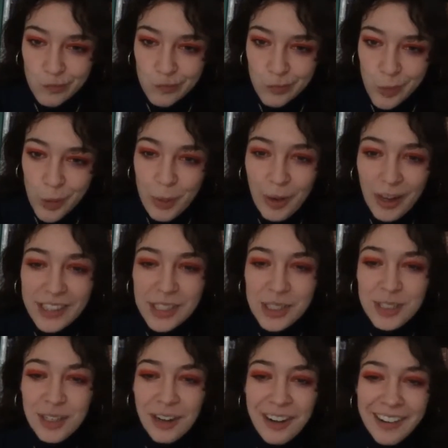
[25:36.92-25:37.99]
where do I
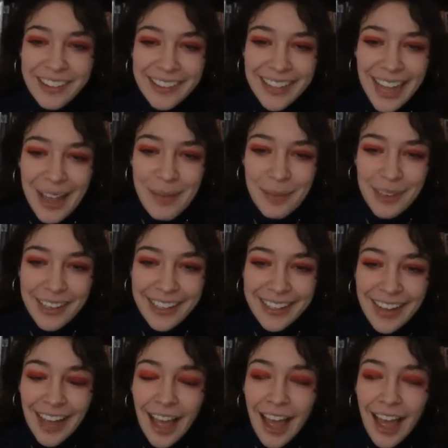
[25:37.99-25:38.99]
start? I mean,